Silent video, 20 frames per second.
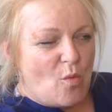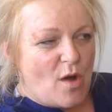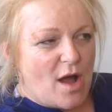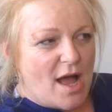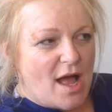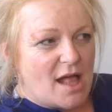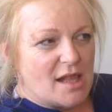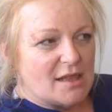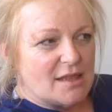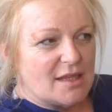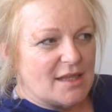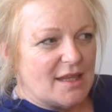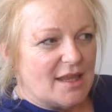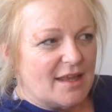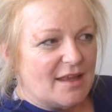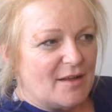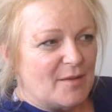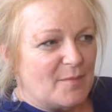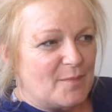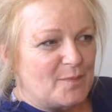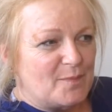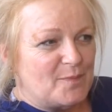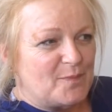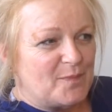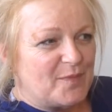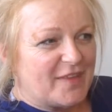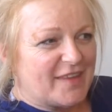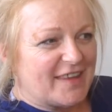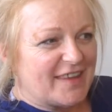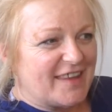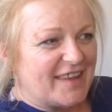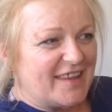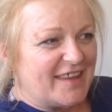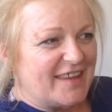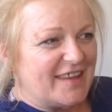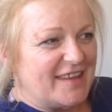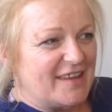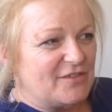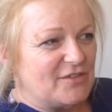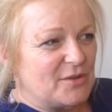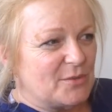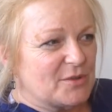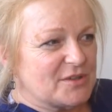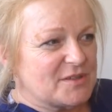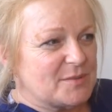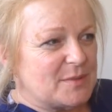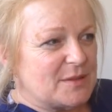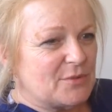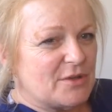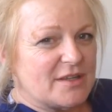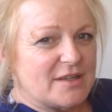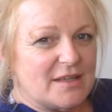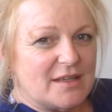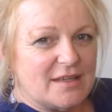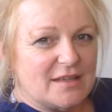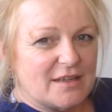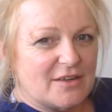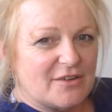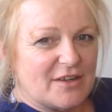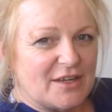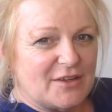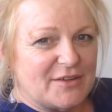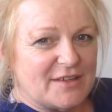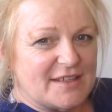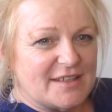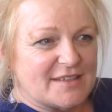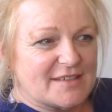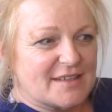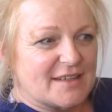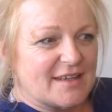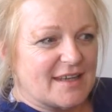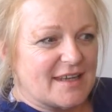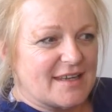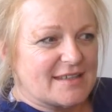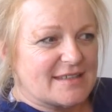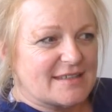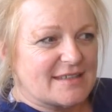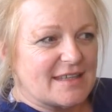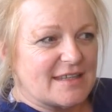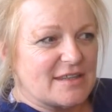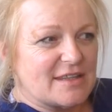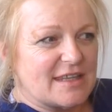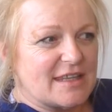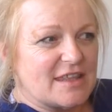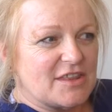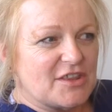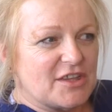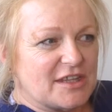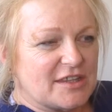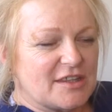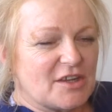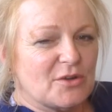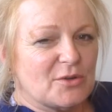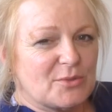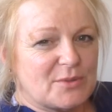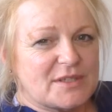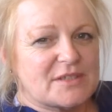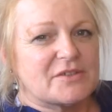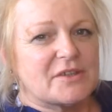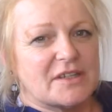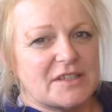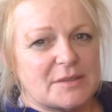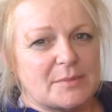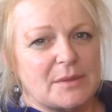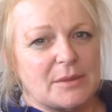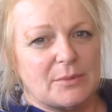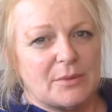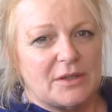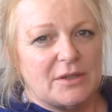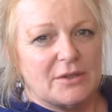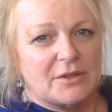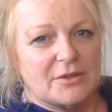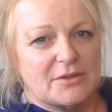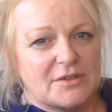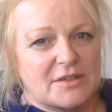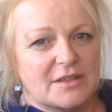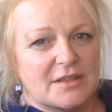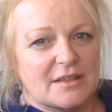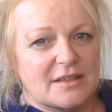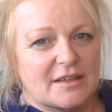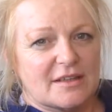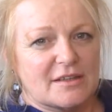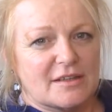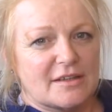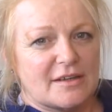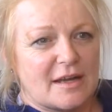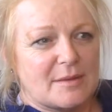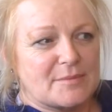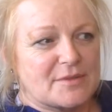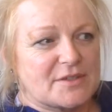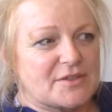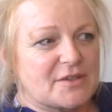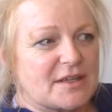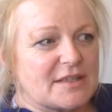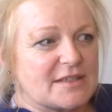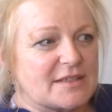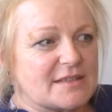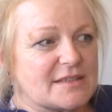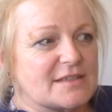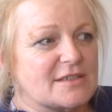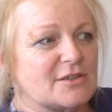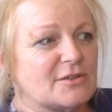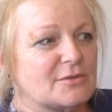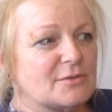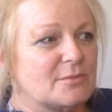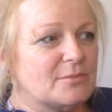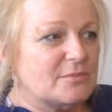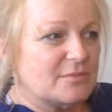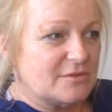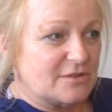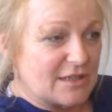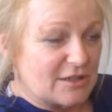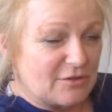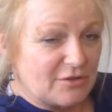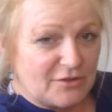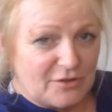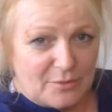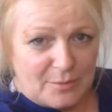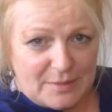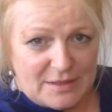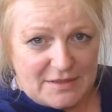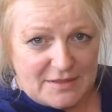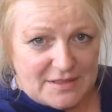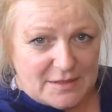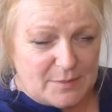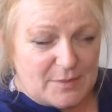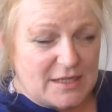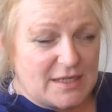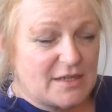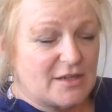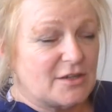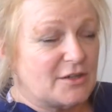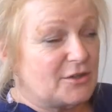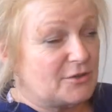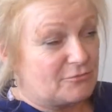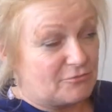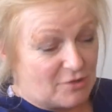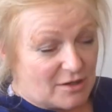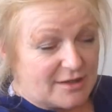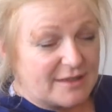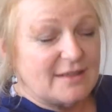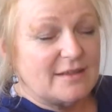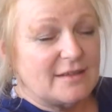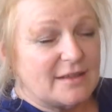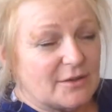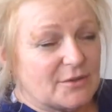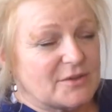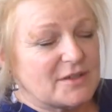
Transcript: Well, if you want to be where the in-crowd is, I guess the thing that always strikes me when you go to clinical abstracts is you'll generally be the speaker, you're right, the